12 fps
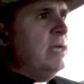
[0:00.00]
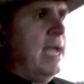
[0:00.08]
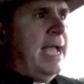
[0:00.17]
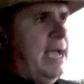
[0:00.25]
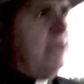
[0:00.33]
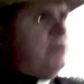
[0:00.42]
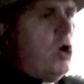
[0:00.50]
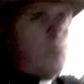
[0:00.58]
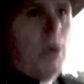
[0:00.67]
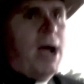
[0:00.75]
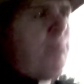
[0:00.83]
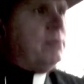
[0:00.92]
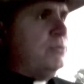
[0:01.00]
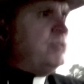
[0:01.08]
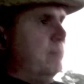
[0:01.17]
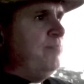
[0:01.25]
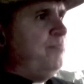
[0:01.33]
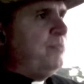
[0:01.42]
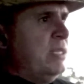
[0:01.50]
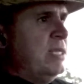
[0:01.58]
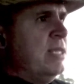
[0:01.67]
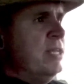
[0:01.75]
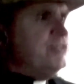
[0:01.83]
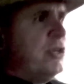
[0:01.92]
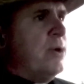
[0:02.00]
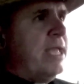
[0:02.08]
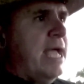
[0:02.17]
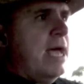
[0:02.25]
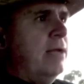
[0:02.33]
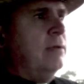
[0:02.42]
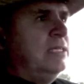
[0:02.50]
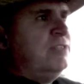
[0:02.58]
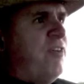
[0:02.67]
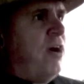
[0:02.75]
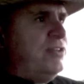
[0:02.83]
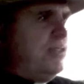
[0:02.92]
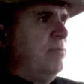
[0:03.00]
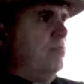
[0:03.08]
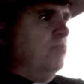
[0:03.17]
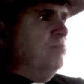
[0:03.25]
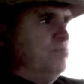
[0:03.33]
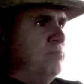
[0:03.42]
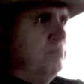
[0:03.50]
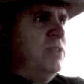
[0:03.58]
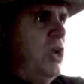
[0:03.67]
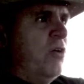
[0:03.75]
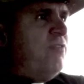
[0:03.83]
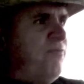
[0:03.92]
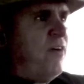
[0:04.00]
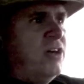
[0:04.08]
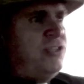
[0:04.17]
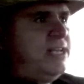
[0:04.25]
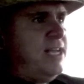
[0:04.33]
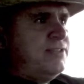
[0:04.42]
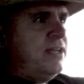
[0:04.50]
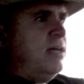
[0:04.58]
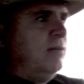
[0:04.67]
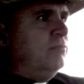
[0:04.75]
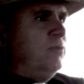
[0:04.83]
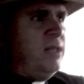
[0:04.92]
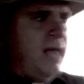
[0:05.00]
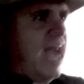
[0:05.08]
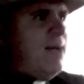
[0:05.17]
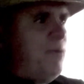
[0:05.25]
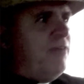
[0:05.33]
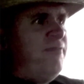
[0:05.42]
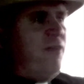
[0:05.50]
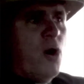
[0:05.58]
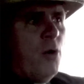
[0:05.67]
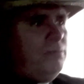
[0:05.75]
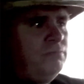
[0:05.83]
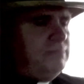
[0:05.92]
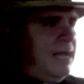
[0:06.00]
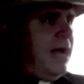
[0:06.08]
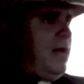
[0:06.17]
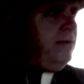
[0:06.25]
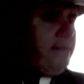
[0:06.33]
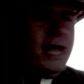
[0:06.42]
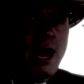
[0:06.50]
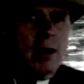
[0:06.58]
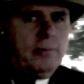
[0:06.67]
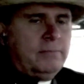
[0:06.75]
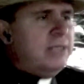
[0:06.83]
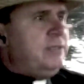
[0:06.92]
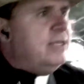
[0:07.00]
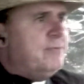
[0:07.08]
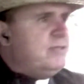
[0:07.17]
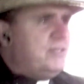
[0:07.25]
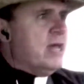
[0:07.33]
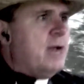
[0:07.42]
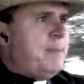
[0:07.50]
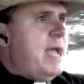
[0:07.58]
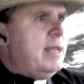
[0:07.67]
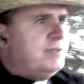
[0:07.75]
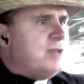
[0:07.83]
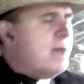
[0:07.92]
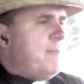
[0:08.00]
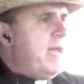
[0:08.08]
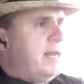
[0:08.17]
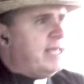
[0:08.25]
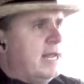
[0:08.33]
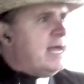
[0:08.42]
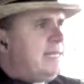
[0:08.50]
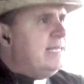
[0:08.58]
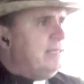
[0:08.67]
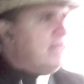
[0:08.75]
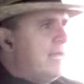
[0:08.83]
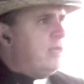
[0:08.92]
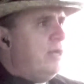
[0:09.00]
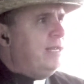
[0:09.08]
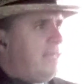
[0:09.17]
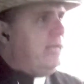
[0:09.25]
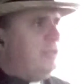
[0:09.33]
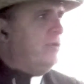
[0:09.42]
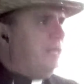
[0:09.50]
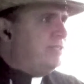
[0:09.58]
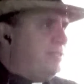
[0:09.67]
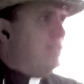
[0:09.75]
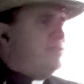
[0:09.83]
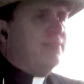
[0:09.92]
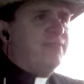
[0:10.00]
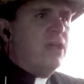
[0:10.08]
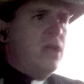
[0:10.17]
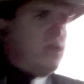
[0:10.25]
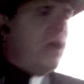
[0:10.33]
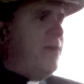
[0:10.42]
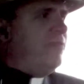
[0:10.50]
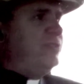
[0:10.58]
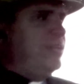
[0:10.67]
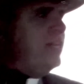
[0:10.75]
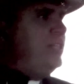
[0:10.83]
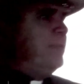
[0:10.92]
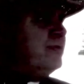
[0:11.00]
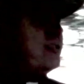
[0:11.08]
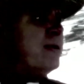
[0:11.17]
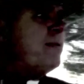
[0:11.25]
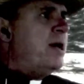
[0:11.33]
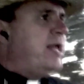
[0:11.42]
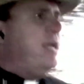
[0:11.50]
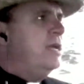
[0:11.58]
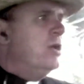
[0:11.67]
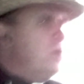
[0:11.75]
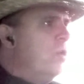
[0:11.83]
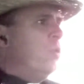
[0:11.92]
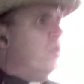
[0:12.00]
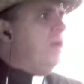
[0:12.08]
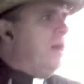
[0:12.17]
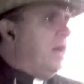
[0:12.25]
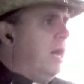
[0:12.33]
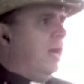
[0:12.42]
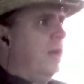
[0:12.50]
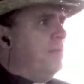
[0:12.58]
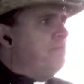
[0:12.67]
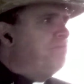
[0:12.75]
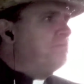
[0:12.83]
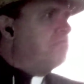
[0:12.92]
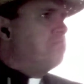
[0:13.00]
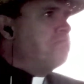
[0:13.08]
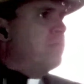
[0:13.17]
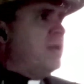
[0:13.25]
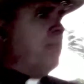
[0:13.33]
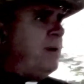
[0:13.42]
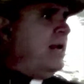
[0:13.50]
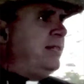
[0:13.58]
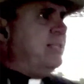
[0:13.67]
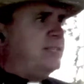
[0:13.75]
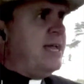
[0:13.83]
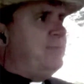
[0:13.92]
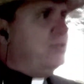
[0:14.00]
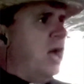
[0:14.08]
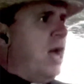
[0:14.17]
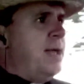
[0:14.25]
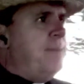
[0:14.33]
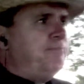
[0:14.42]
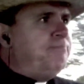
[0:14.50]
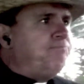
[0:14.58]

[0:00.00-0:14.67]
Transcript: and no problems. So again, as far as it, functioning as a reliable phone, it was not bad. It's not bad. Again, I didn't get into an extensive conversation with somebody, but at the same time,